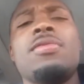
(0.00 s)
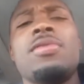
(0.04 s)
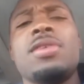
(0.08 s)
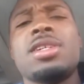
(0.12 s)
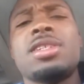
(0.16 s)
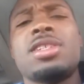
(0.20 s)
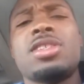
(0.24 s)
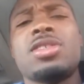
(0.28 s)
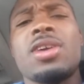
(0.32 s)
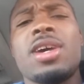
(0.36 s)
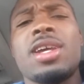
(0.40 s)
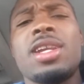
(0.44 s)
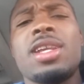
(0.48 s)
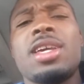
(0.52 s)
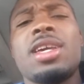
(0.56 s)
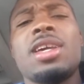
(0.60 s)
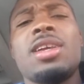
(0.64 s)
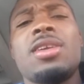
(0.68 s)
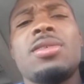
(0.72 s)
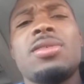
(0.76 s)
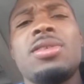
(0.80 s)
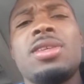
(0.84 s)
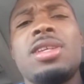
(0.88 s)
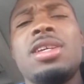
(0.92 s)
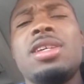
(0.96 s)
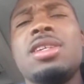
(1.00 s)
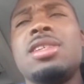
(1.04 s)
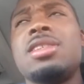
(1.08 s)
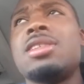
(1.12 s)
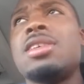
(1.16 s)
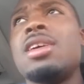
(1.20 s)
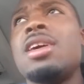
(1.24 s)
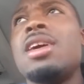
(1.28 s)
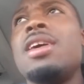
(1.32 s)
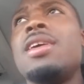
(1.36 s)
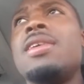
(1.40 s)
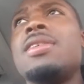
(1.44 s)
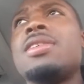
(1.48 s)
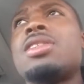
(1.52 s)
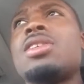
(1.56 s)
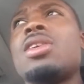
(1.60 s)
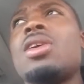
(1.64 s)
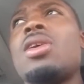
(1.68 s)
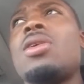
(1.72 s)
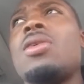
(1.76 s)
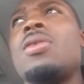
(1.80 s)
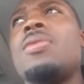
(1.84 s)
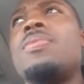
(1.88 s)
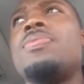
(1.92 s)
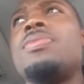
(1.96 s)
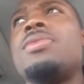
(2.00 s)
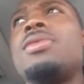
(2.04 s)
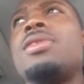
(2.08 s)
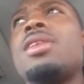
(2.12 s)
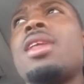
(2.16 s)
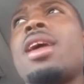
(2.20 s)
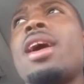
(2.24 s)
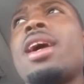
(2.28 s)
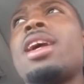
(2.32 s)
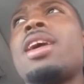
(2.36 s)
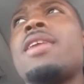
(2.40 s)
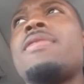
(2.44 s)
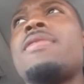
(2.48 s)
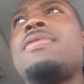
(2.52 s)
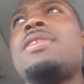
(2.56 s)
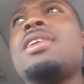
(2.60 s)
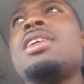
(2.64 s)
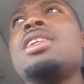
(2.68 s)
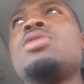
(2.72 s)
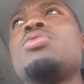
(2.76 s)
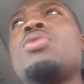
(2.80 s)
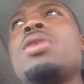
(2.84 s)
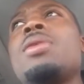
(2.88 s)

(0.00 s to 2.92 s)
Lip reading: of us trying to get on these. So like, if these